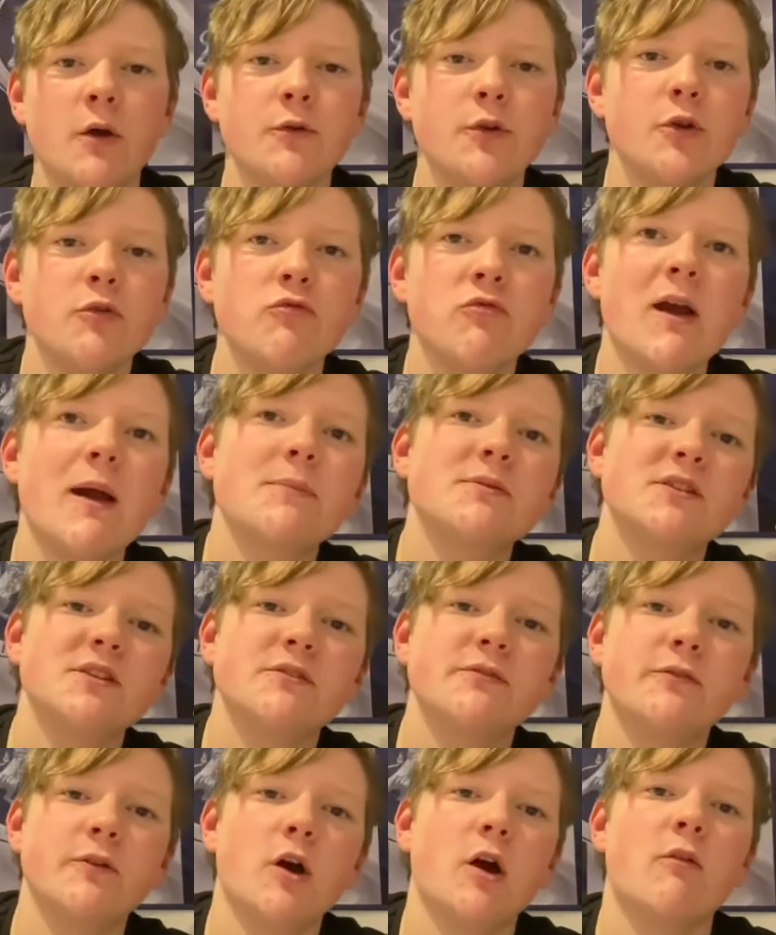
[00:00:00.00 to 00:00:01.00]
who wraps his
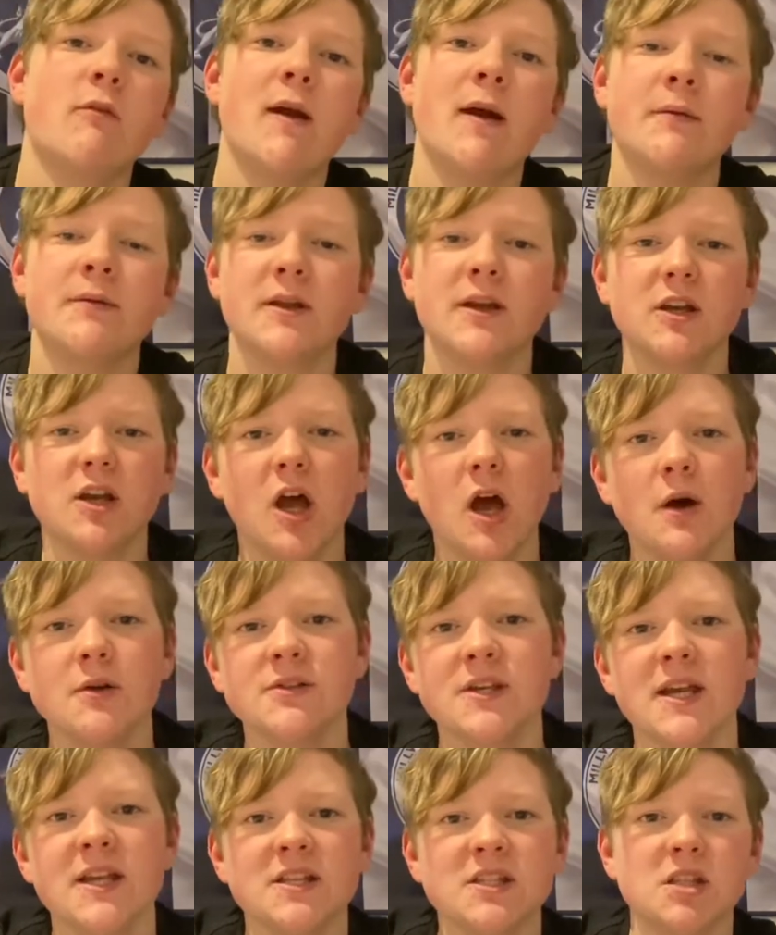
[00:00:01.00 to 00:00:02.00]
foot around it, curls it
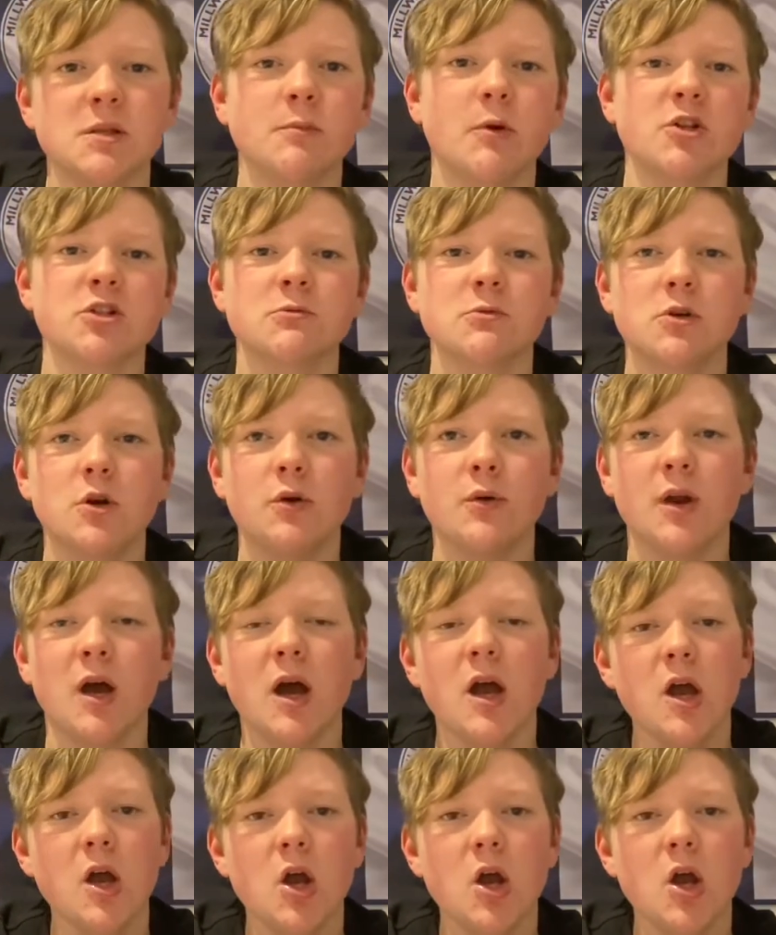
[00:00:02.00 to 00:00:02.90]
into the bottom corner.